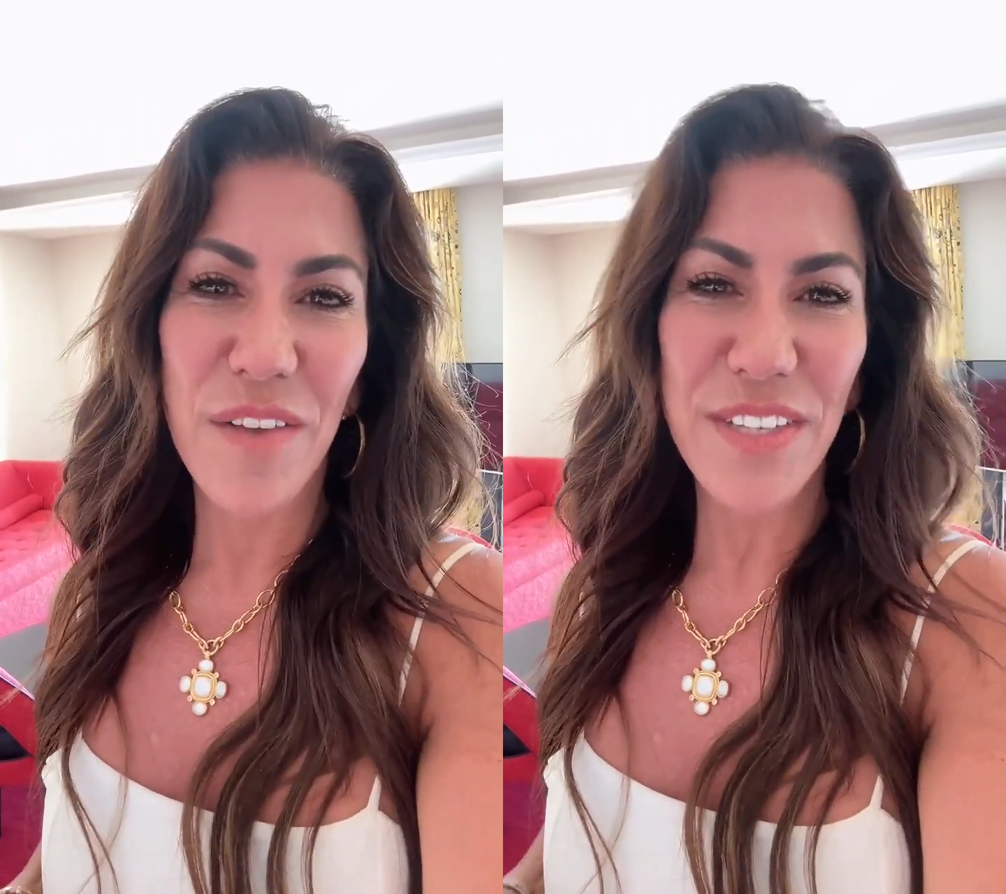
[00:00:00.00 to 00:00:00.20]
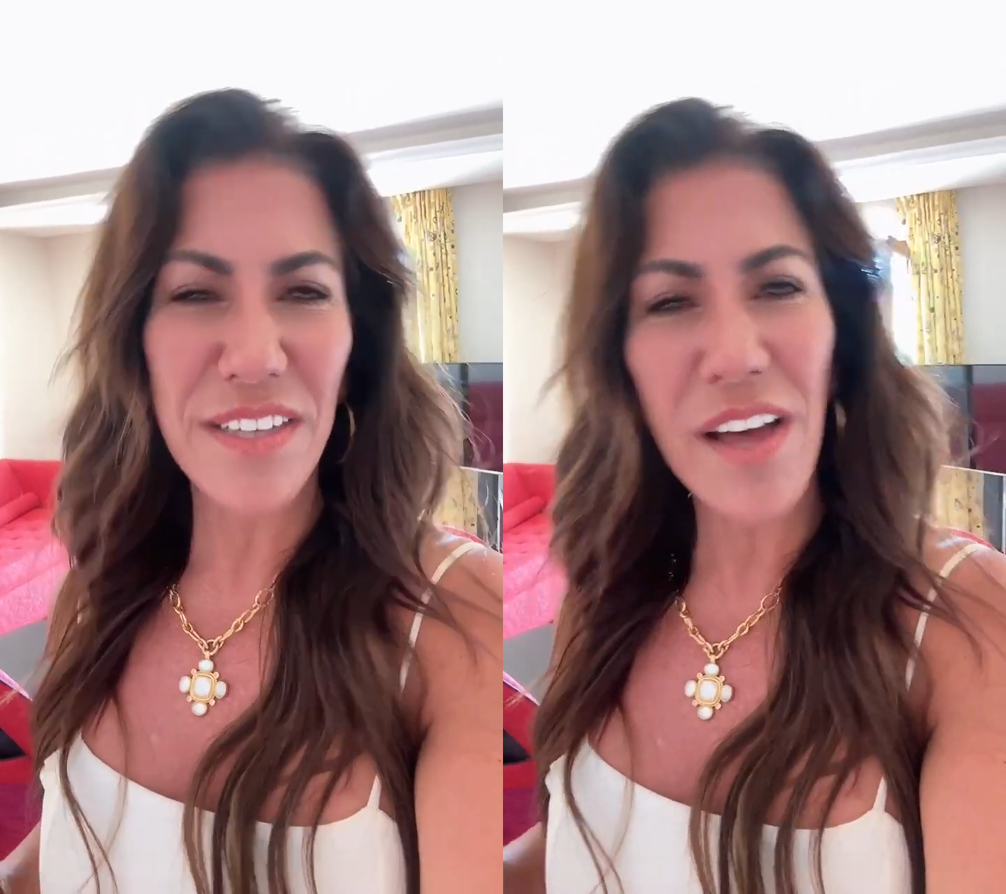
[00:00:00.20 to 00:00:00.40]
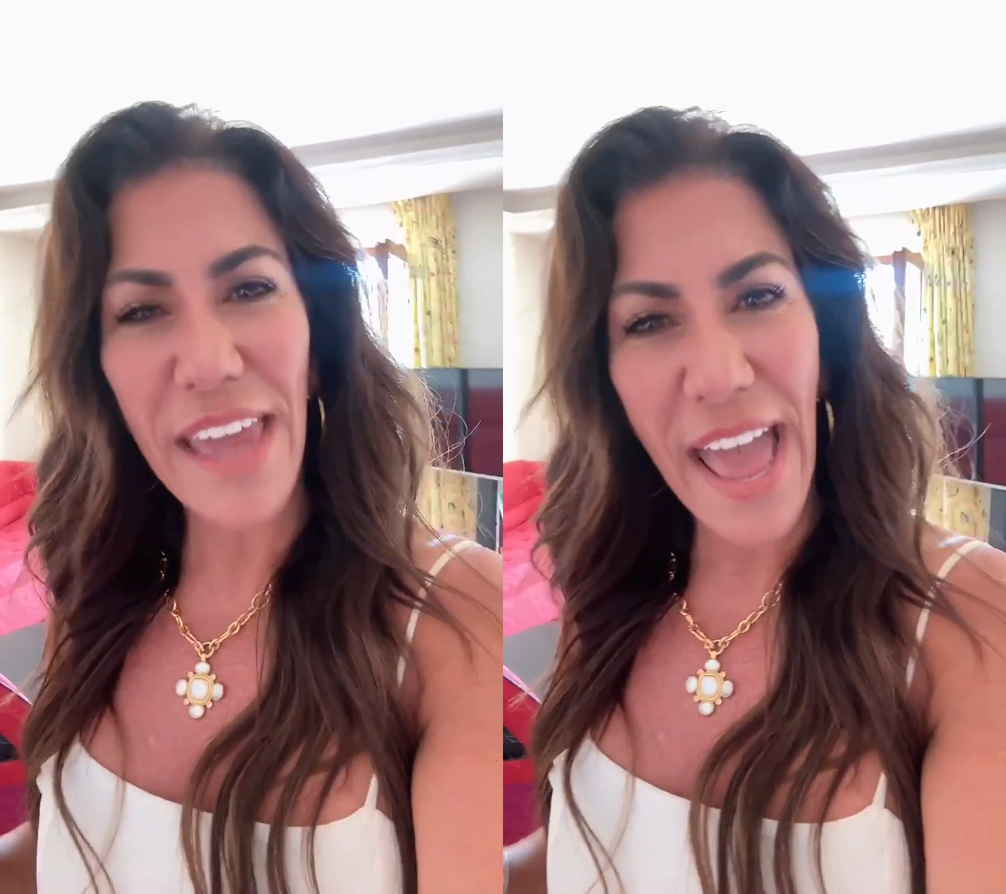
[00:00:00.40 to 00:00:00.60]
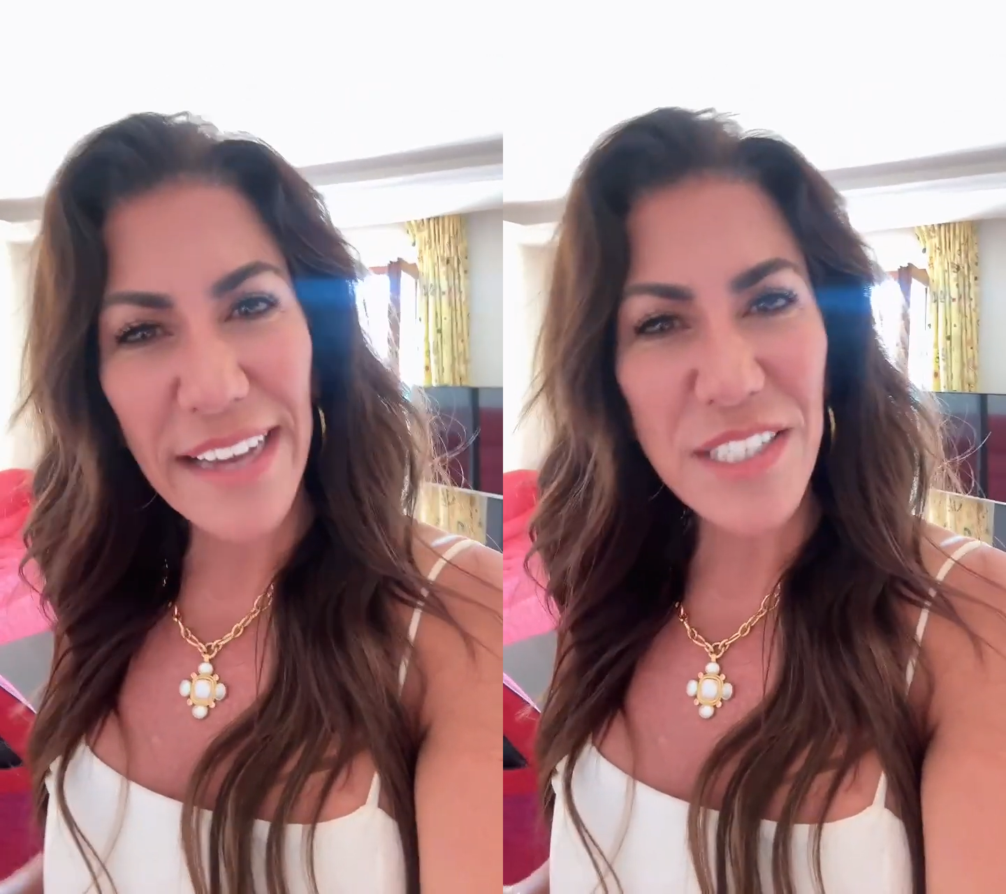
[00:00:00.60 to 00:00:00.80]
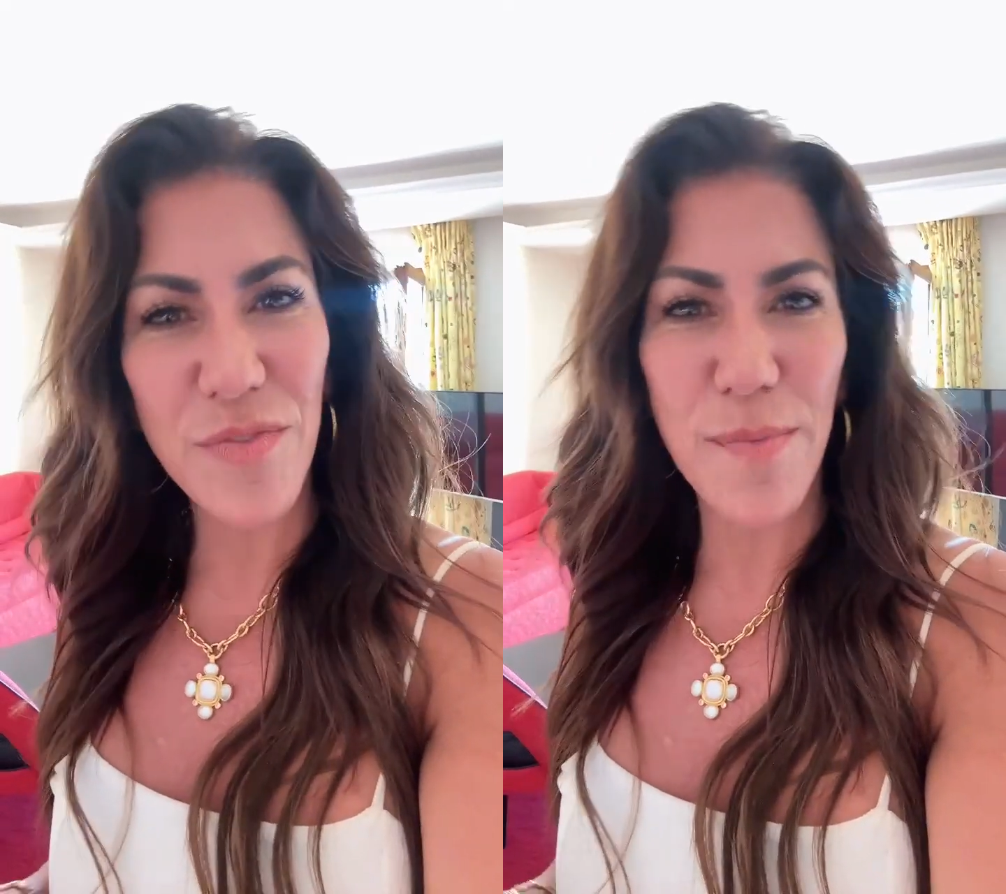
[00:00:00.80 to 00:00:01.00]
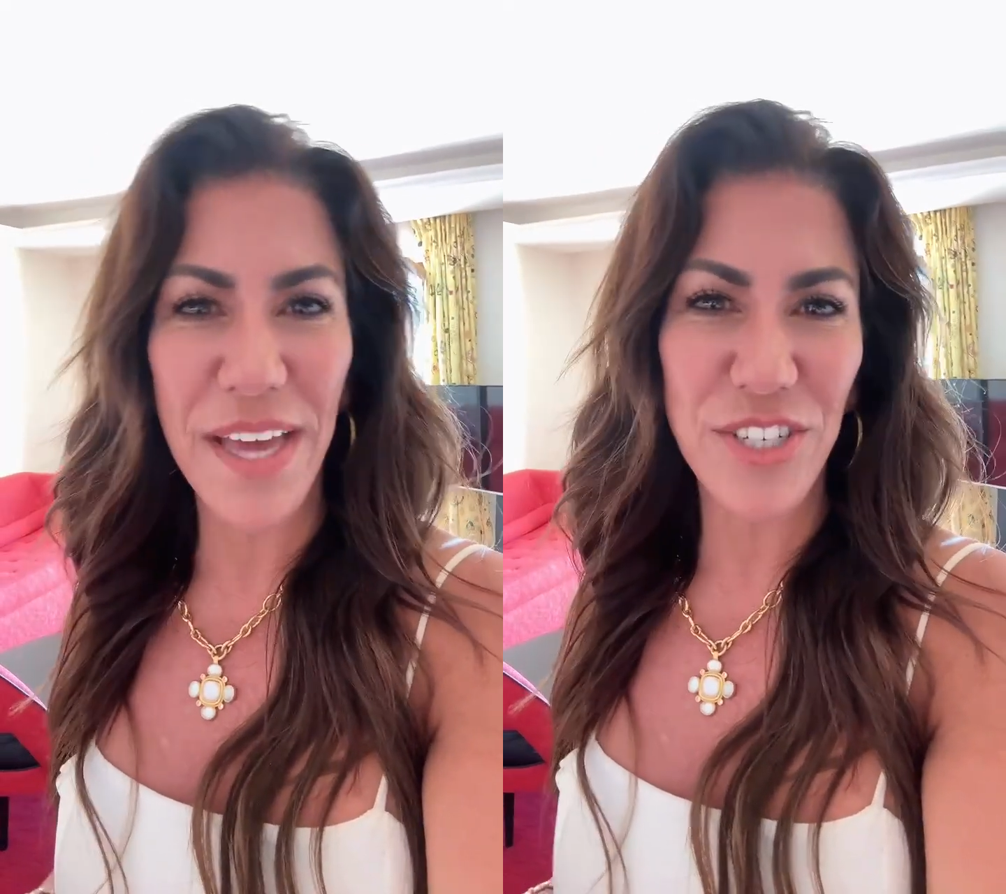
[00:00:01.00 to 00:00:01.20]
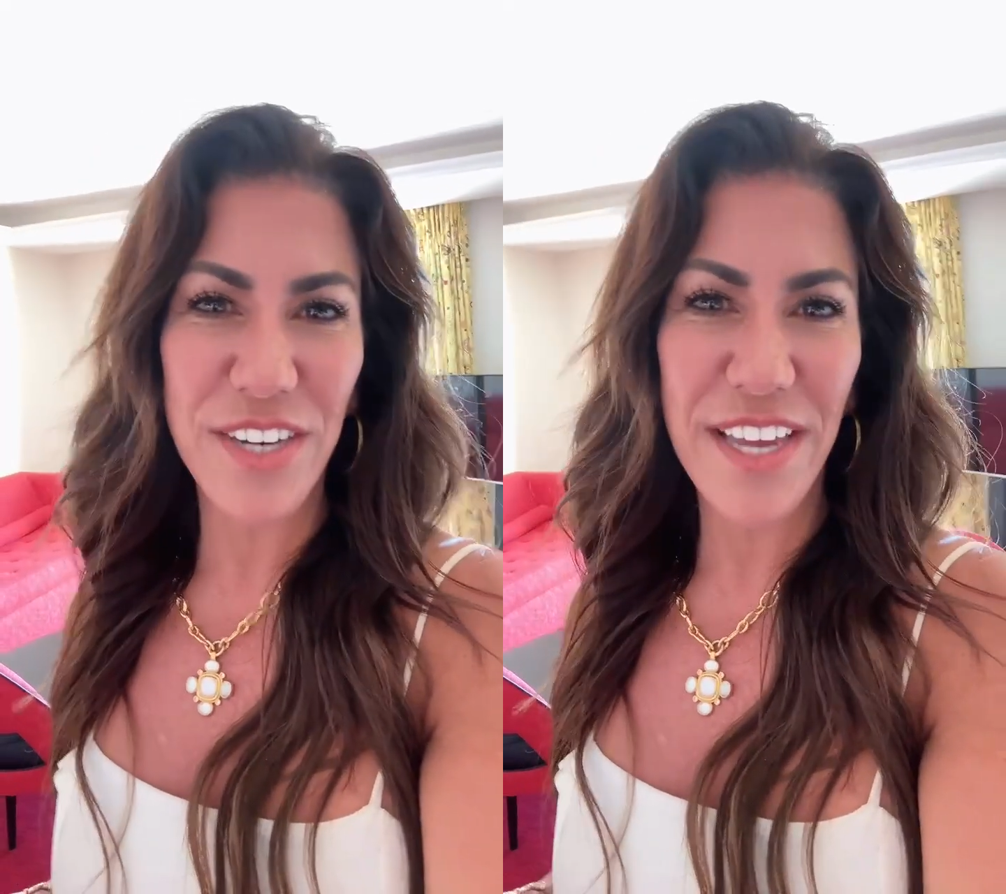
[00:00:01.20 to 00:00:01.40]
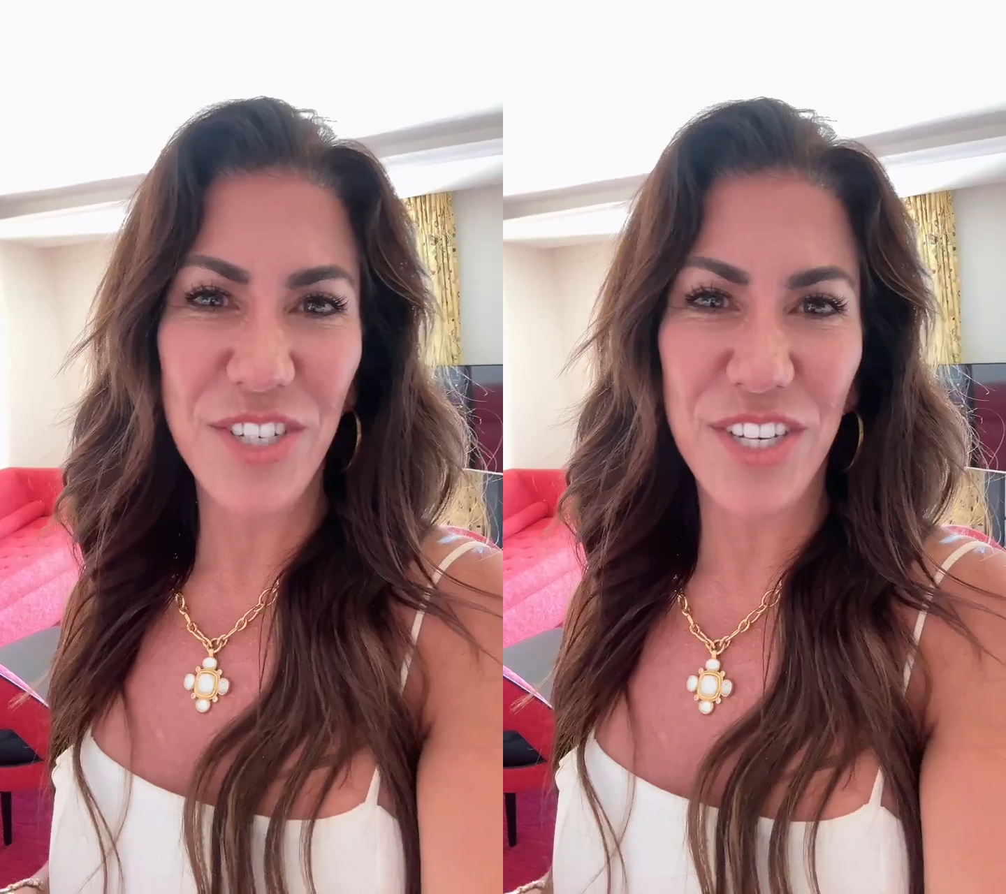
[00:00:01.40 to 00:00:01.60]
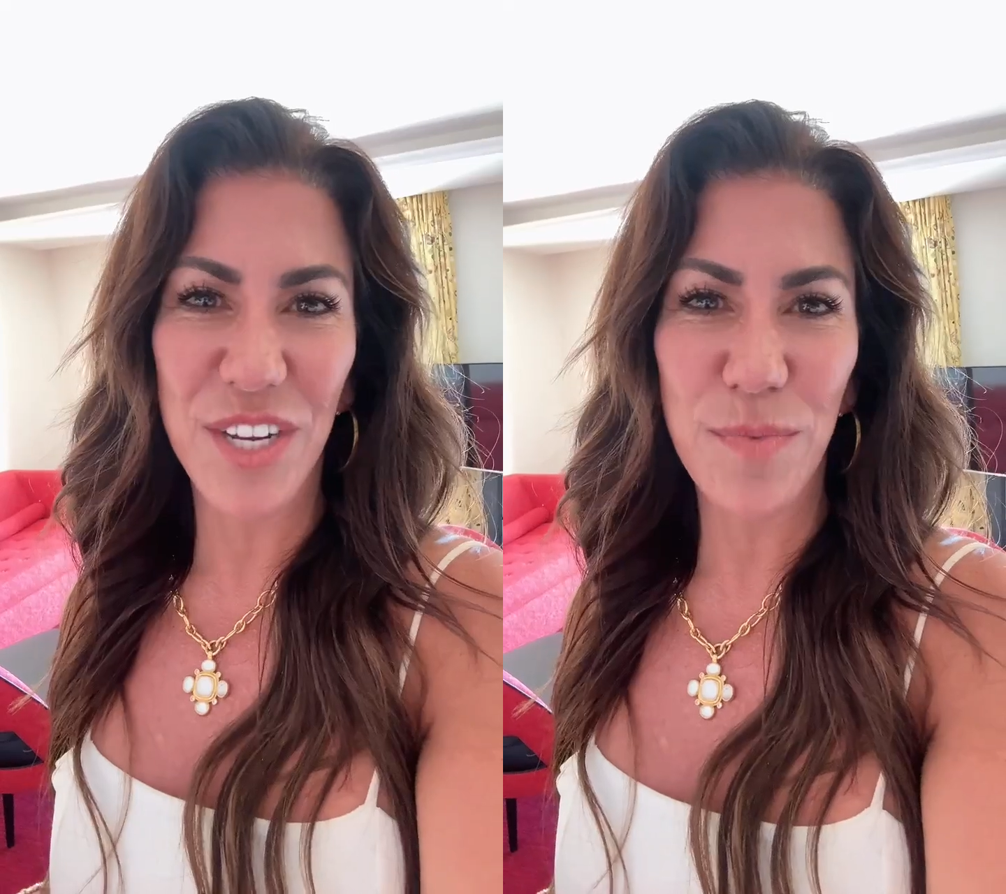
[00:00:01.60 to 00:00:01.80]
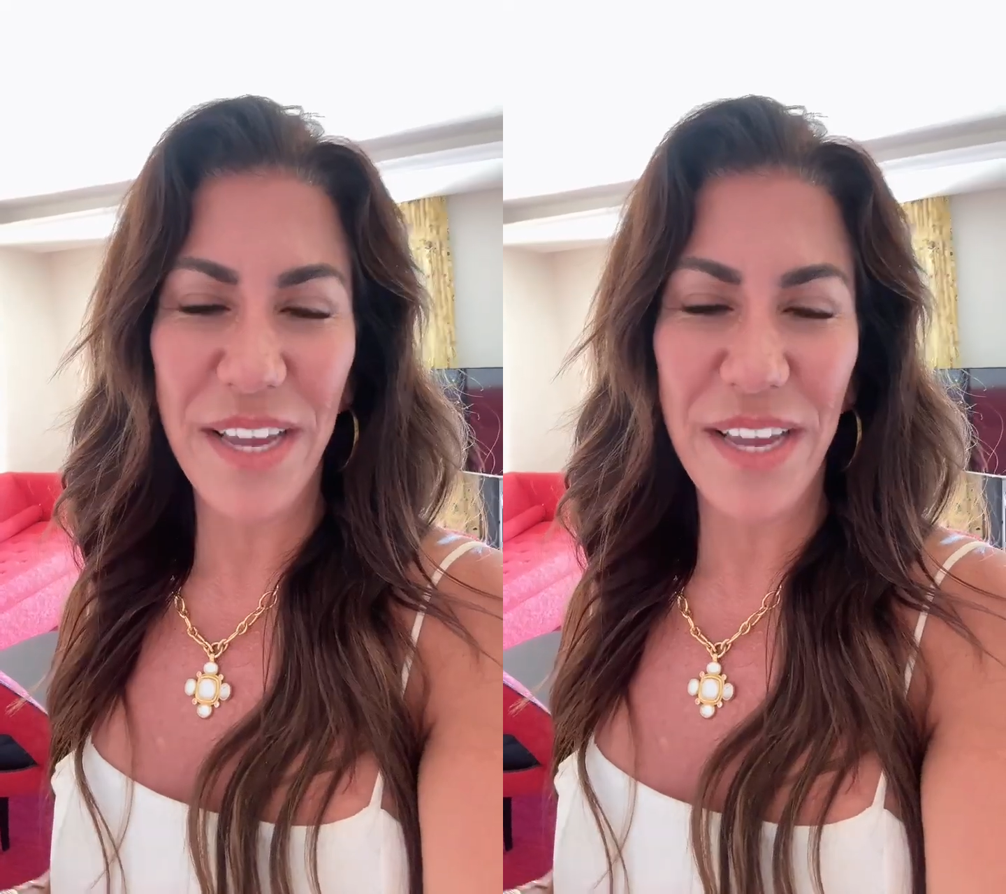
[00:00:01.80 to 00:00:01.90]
It's called Active Imagination